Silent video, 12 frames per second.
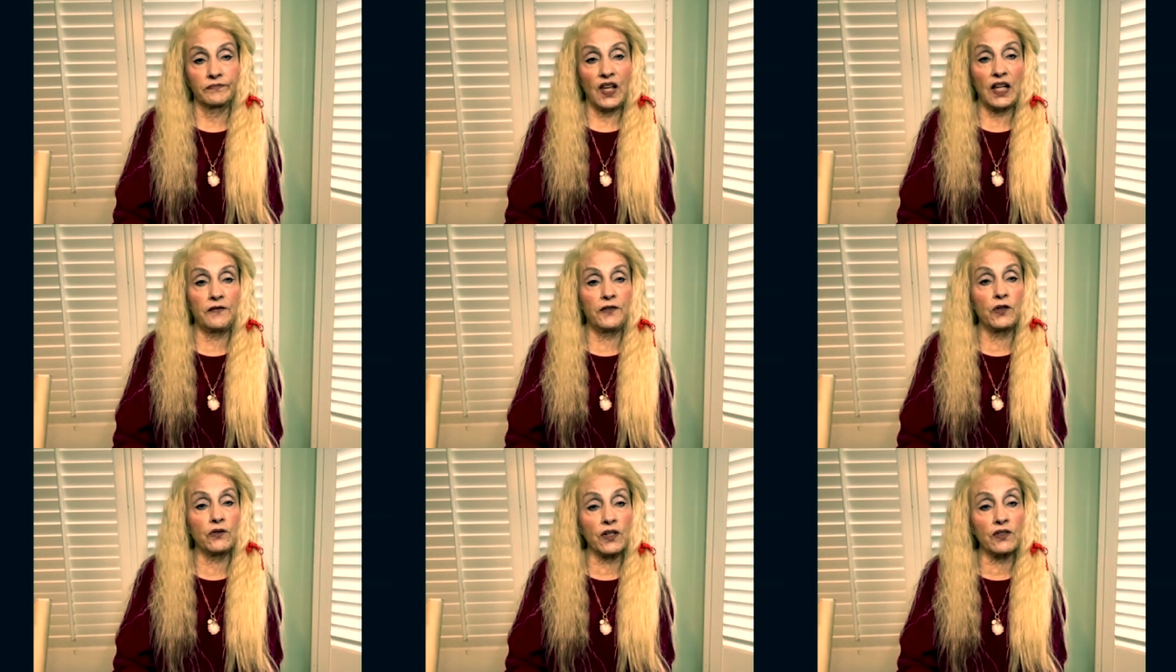And if you
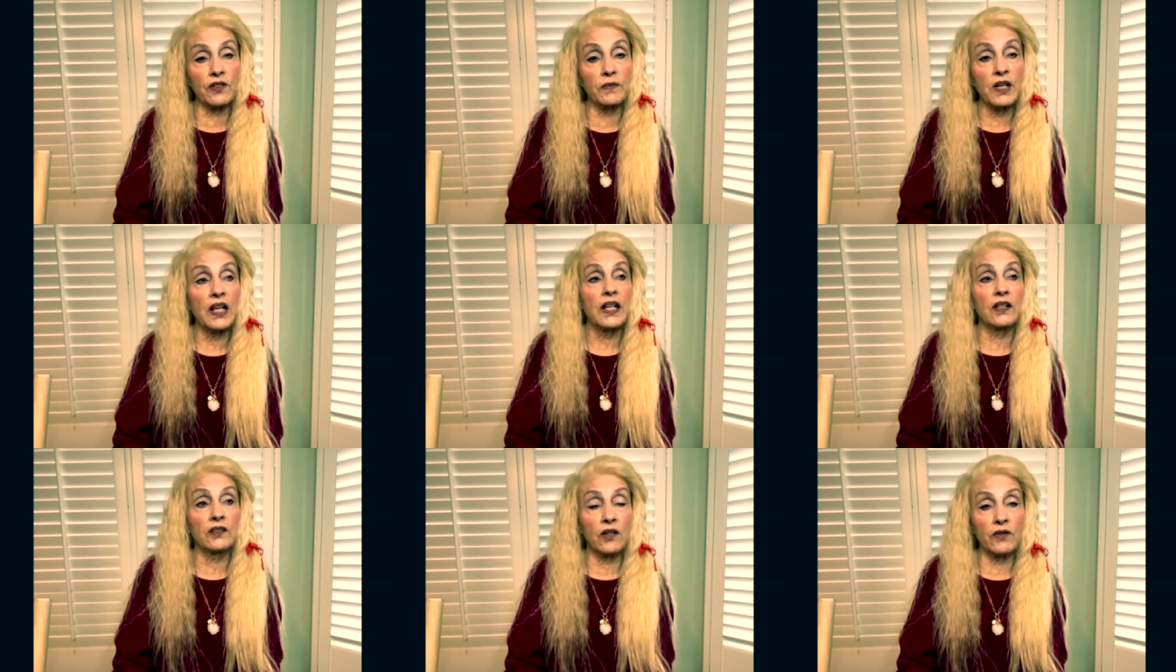don't trust him,
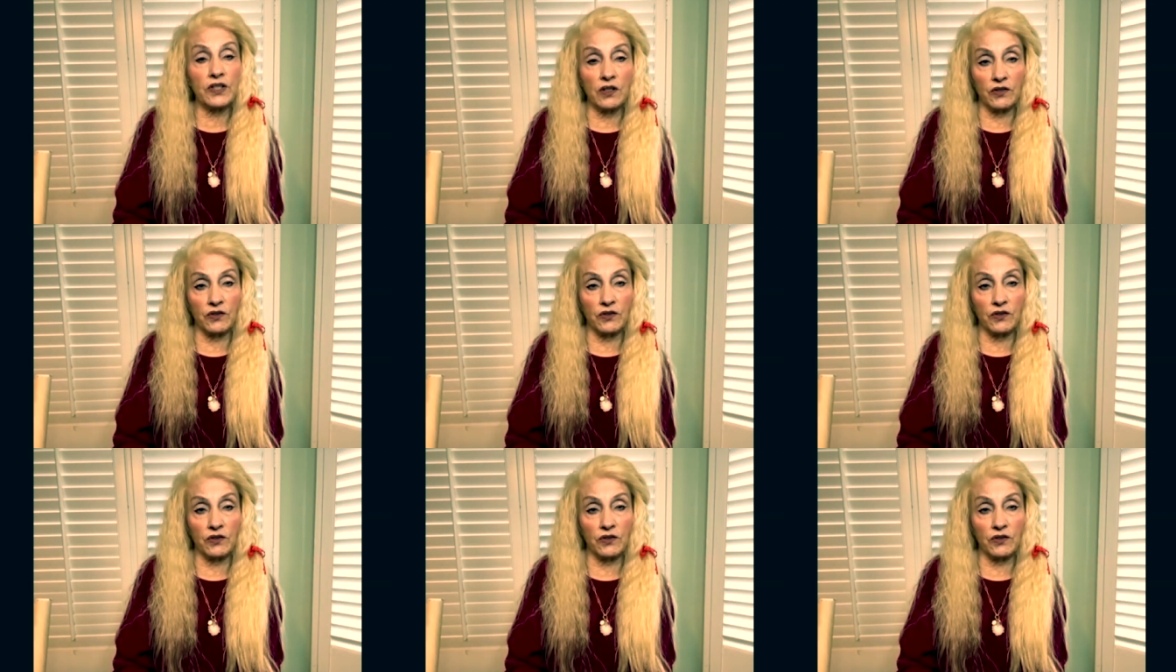he'll know he's not